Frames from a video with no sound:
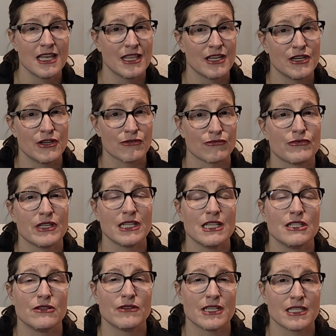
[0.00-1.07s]
then you're
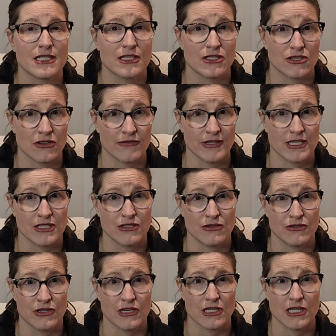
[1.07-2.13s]
really doing a disservice
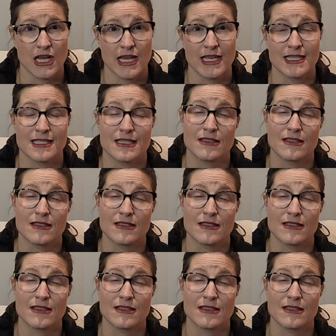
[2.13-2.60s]
to your clients.